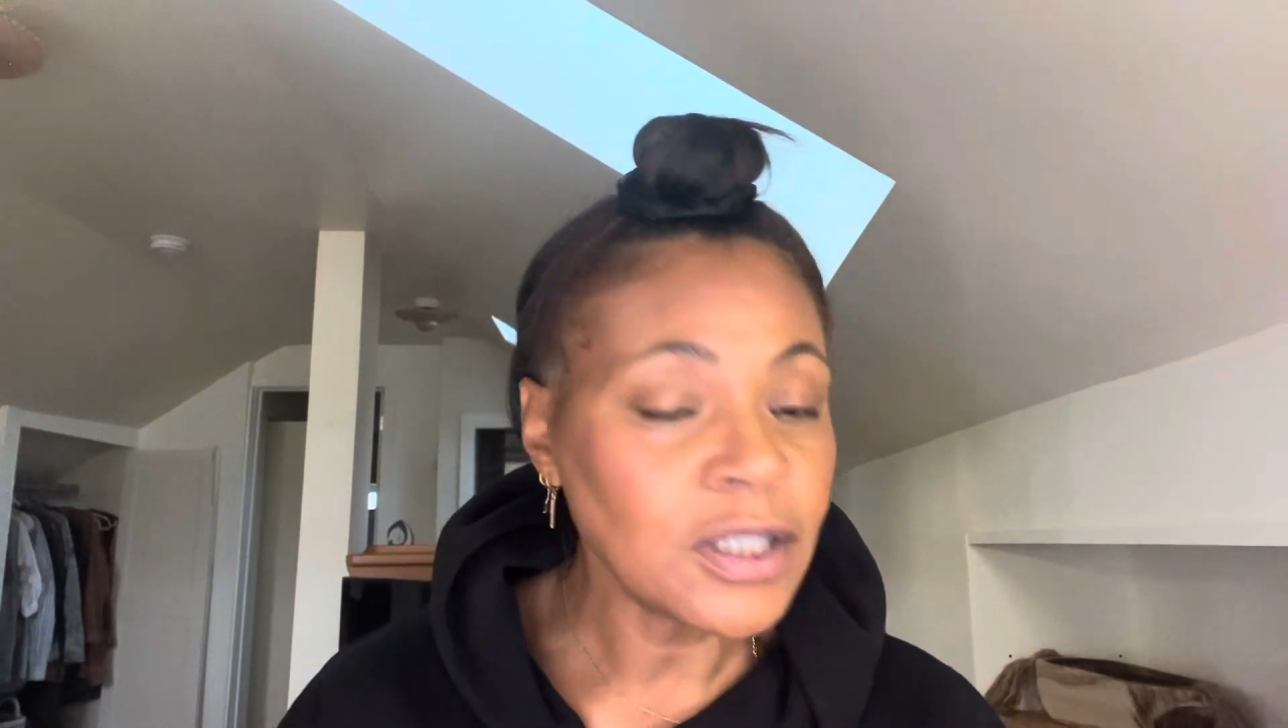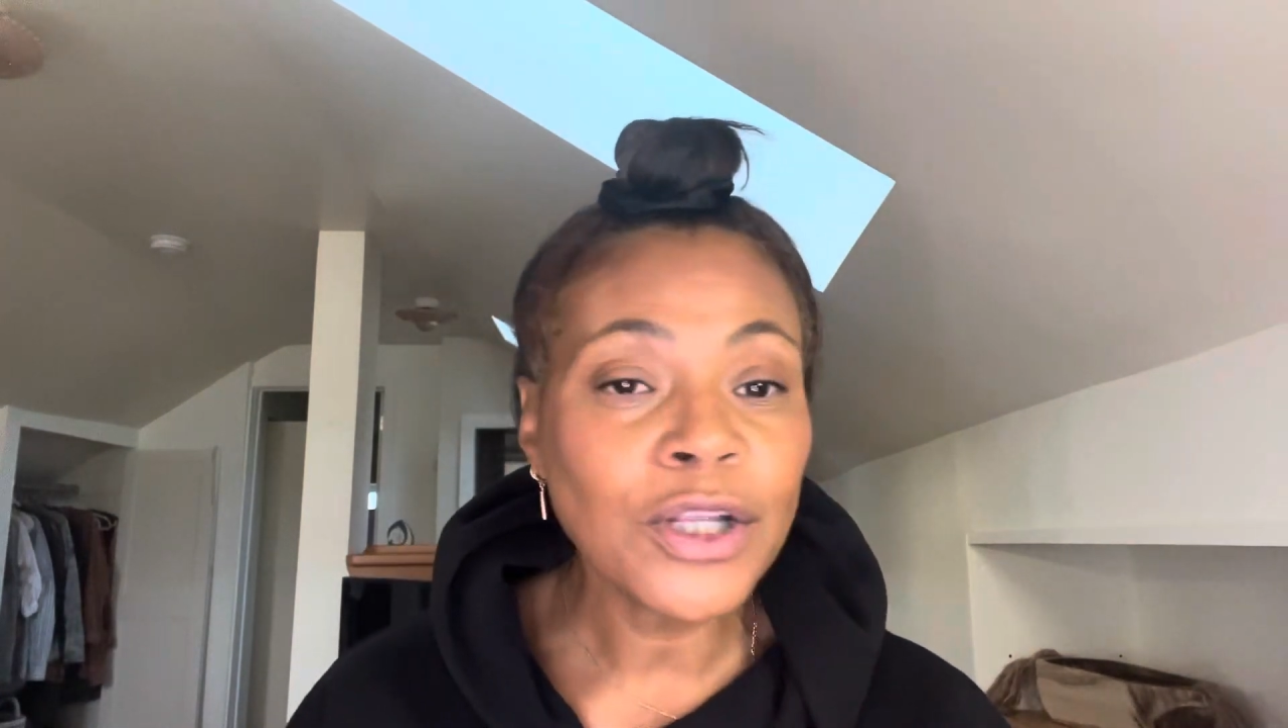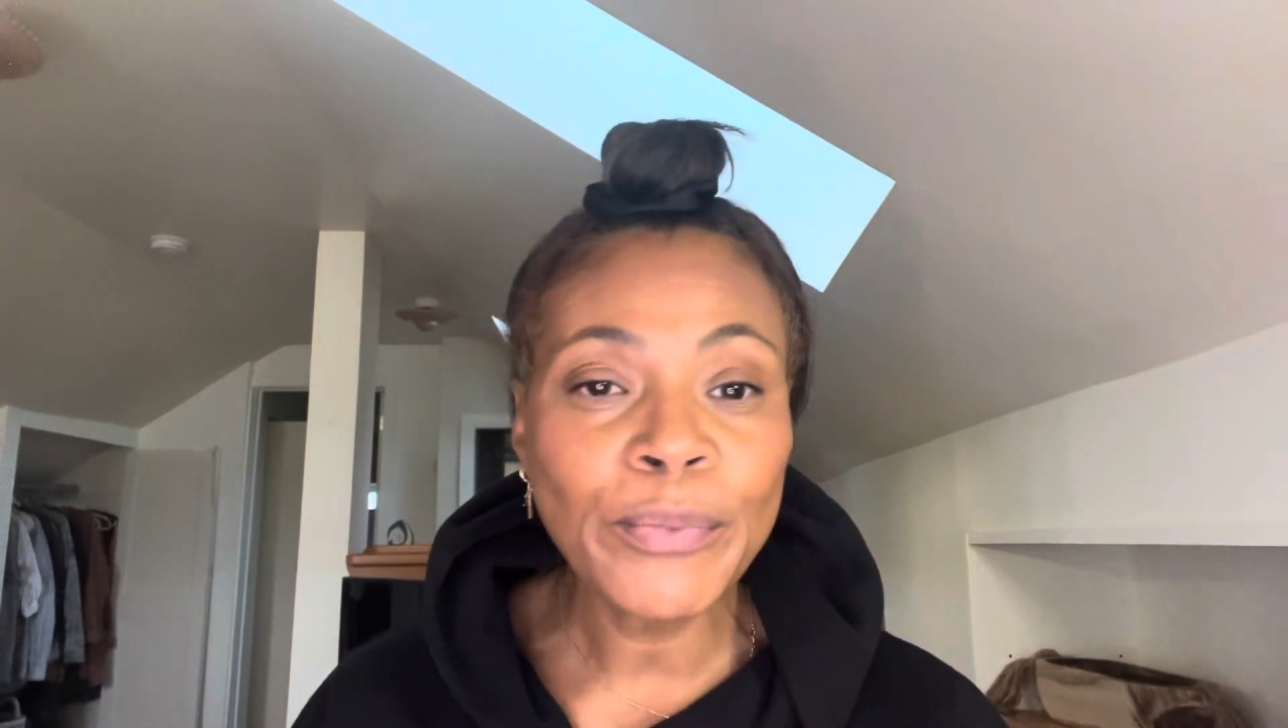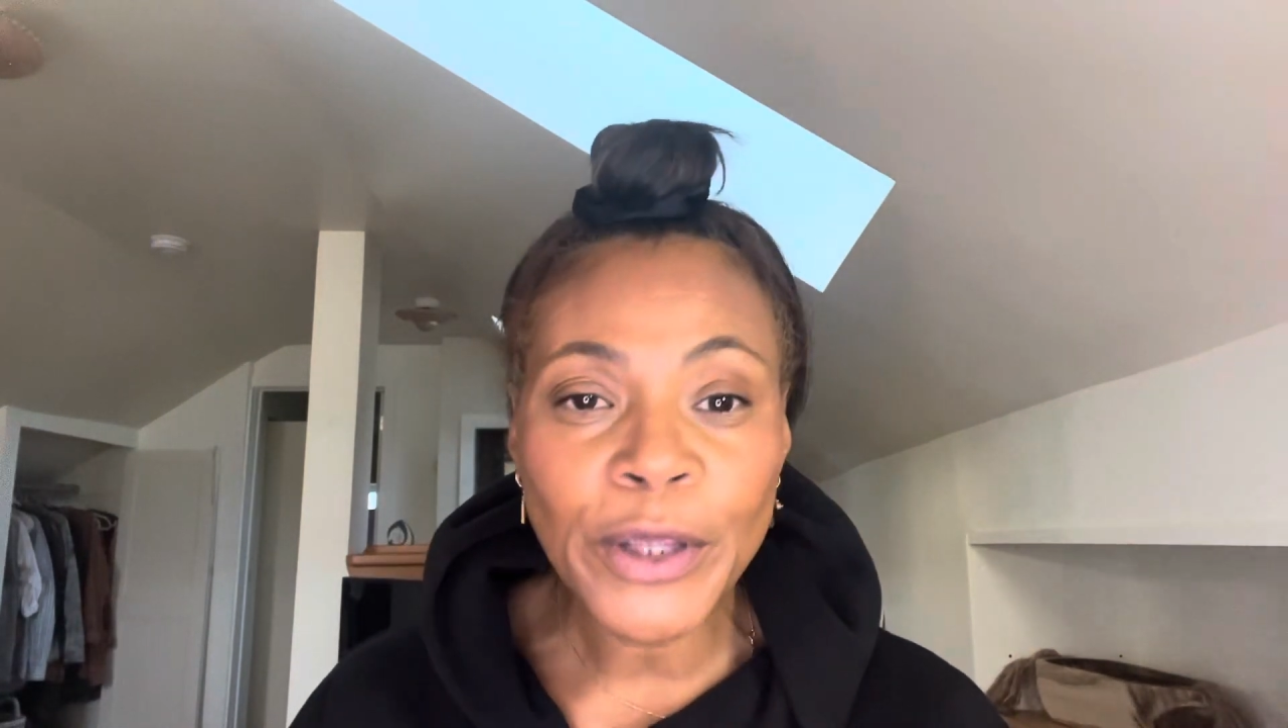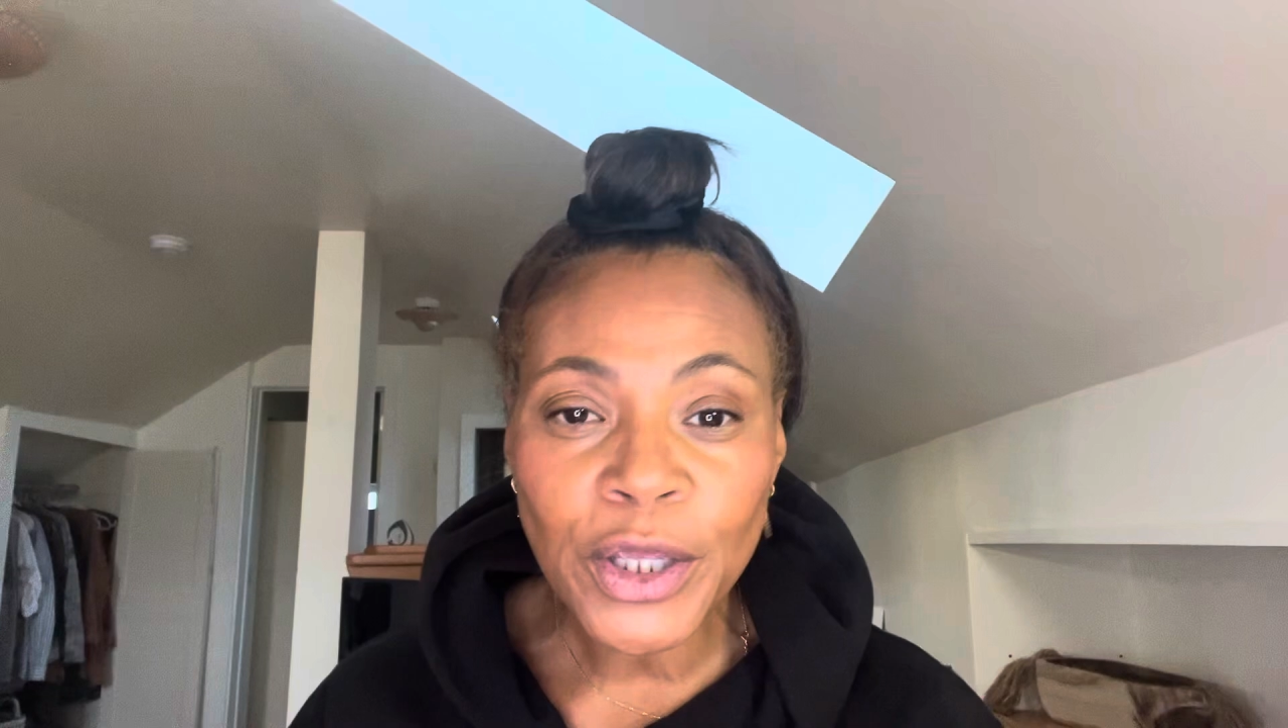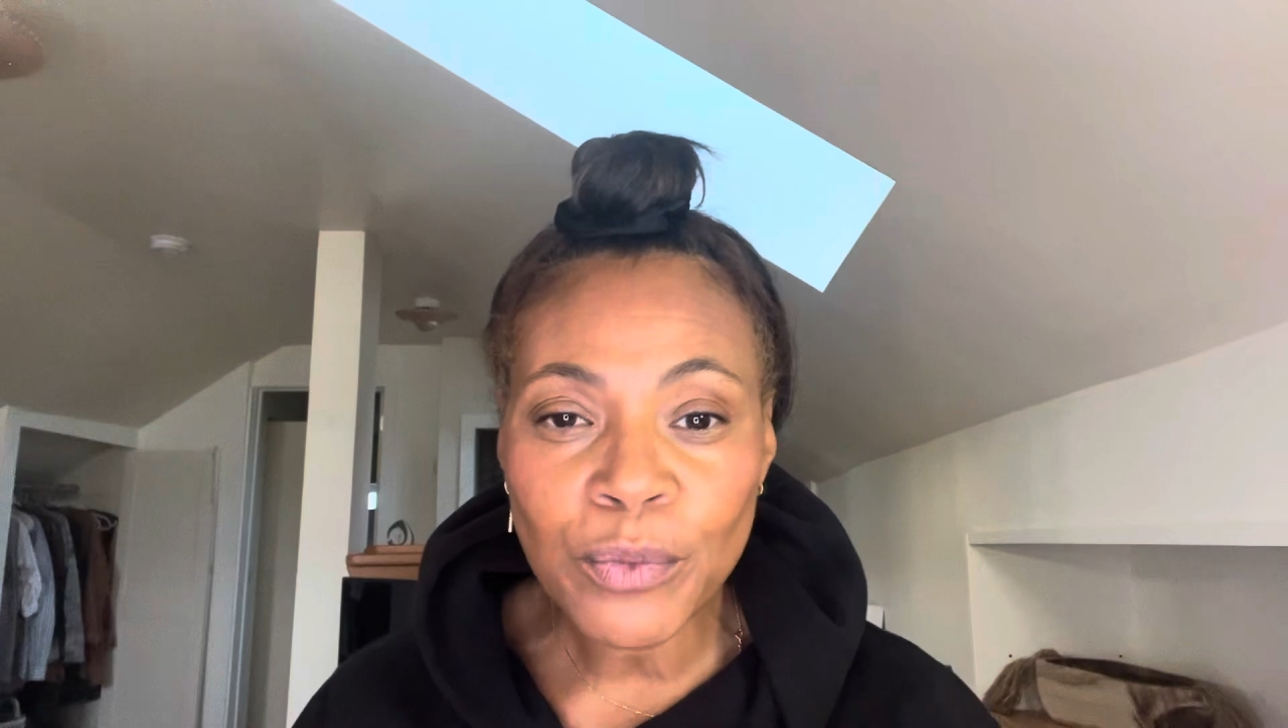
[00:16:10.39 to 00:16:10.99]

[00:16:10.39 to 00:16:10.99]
little bit